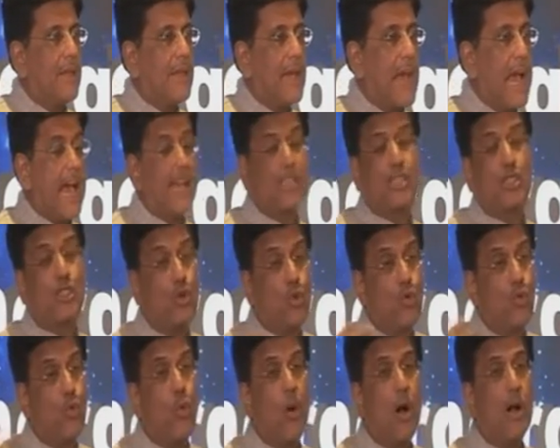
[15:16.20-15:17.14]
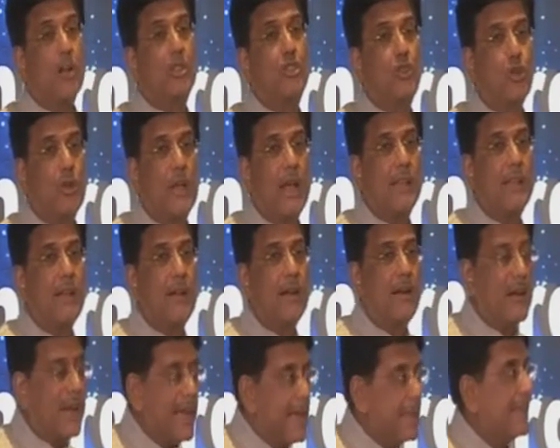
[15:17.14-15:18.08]
has to work
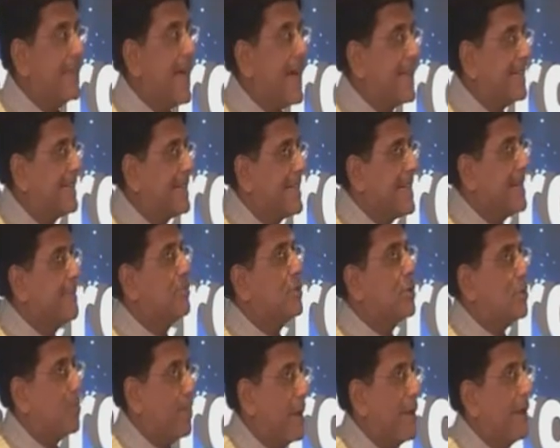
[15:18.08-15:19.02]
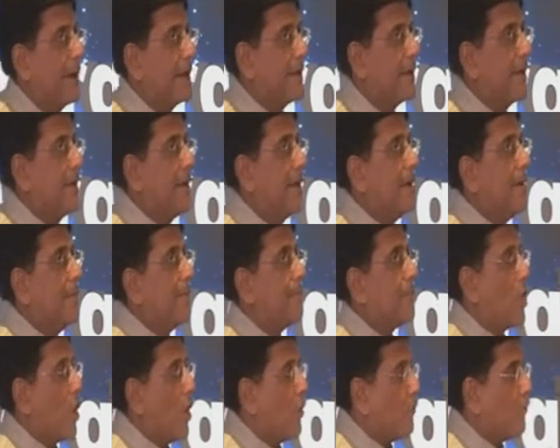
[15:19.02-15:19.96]
together in that team spirit
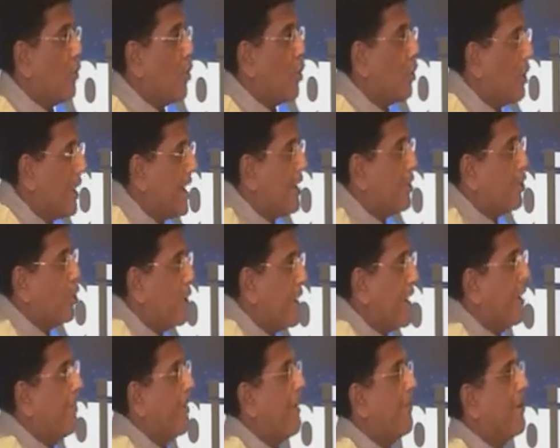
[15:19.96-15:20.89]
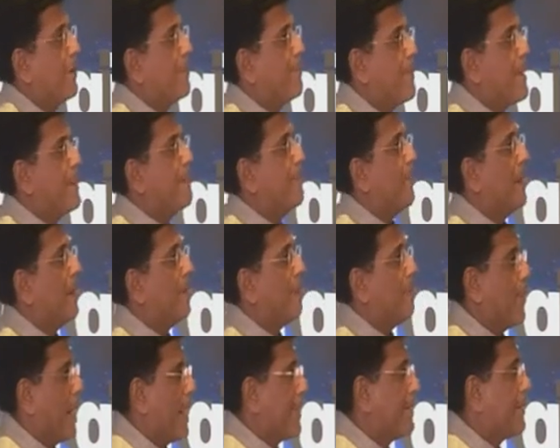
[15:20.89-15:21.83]
of looking to give our people a
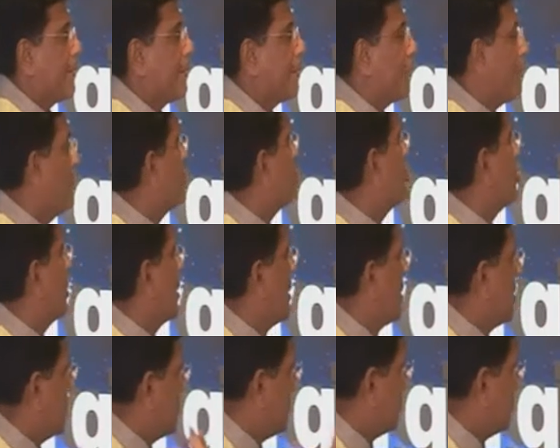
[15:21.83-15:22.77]
brighter future,